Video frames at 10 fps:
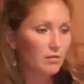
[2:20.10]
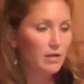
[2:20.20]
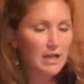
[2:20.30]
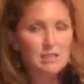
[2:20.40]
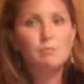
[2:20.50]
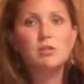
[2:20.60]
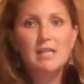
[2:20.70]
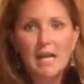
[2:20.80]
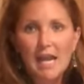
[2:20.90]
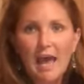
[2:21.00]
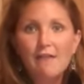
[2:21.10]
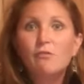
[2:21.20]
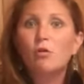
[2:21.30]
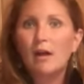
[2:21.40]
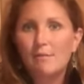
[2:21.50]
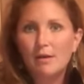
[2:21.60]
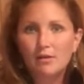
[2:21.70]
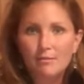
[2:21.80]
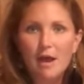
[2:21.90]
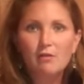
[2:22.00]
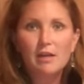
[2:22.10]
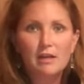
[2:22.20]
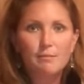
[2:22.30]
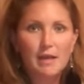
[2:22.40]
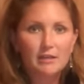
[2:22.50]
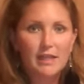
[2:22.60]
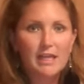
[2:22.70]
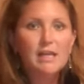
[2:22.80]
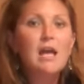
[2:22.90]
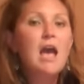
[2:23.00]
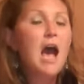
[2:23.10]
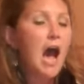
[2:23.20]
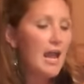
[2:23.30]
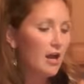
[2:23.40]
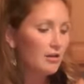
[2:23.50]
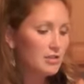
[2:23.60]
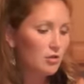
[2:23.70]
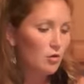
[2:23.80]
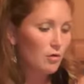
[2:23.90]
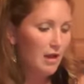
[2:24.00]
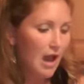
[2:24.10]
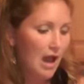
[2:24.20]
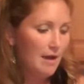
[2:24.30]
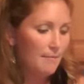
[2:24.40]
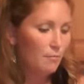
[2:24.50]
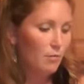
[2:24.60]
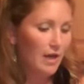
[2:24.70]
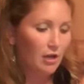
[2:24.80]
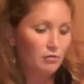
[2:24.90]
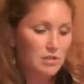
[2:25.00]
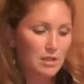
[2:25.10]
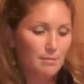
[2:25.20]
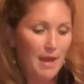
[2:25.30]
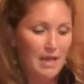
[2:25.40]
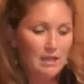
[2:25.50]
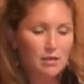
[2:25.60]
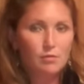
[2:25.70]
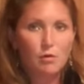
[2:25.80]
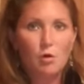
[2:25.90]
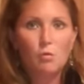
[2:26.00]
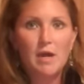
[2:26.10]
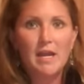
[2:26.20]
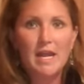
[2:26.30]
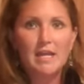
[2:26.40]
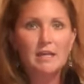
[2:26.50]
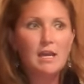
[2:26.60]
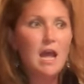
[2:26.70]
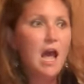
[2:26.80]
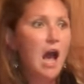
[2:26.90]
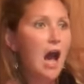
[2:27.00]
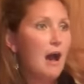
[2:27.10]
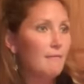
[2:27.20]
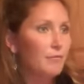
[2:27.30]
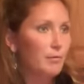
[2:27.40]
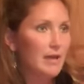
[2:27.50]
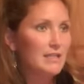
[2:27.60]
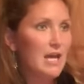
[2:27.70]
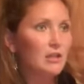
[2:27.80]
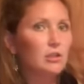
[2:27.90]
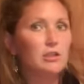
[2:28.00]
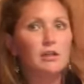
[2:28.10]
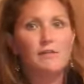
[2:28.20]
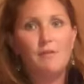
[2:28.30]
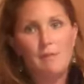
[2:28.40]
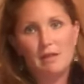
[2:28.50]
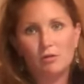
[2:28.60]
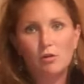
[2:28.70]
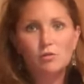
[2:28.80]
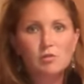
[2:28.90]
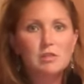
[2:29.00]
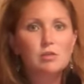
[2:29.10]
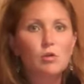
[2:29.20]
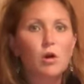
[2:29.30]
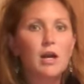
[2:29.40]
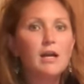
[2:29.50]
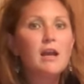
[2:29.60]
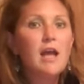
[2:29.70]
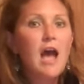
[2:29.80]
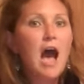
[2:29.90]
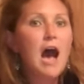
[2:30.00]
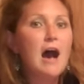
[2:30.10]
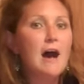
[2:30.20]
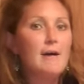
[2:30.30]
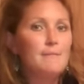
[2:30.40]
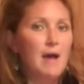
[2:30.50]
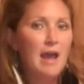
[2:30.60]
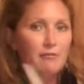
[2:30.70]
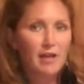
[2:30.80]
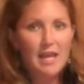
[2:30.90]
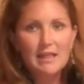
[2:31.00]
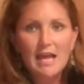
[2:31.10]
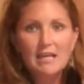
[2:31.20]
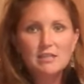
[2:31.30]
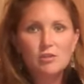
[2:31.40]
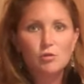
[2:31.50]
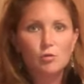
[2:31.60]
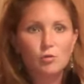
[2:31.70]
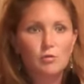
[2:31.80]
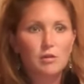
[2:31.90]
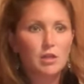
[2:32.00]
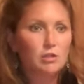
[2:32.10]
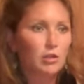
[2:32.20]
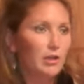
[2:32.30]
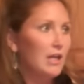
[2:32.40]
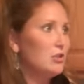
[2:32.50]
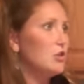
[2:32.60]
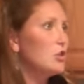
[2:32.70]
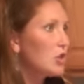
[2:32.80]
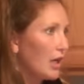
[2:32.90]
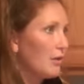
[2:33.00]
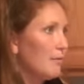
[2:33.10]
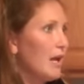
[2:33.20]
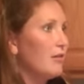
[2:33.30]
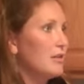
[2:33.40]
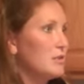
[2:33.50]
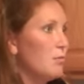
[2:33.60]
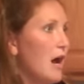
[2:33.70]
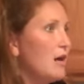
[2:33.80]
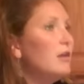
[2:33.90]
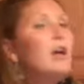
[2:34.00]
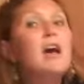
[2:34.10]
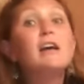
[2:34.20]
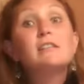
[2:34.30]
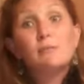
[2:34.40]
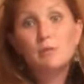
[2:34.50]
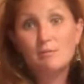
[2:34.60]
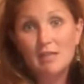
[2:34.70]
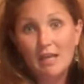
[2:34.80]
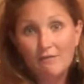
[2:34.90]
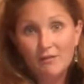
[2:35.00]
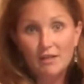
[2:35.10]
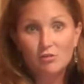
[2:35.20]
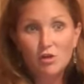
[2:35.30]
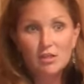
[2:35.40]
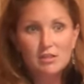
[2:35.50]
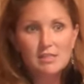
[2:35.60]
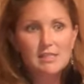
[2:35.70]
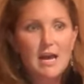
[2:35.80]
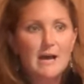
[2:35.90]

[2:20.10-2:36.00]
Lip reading: customers that I have, or I mail them out in a mailing. I also, when I go to the bank, throw one in for my teller. If I'm at the grocery store, I will hand that to the clerk as she's checking me out as well. Sometimes I get funny looks.